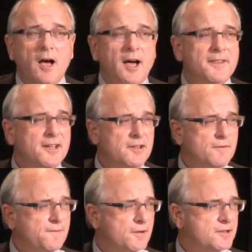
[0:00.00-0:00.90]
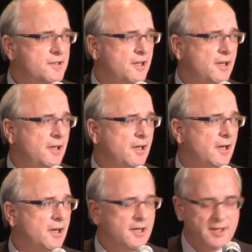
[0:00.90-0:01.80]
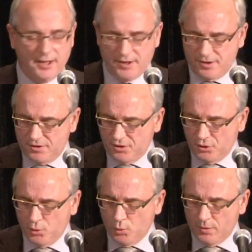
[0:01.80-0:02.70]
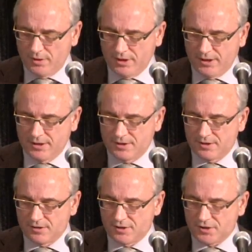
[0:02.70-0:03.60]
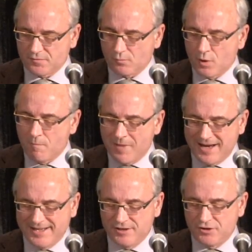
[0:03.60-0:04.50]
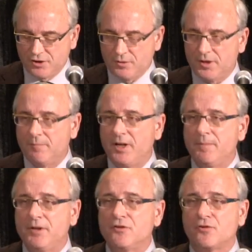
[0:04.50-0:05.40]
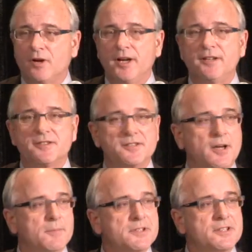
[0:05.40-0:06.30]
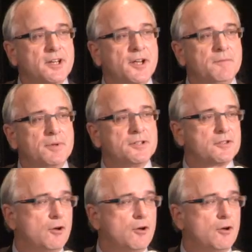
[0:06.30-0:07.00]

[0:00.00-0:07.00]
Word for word: I think the first thing I'd like to do is just remind you, and it may be trite to some extent, but it's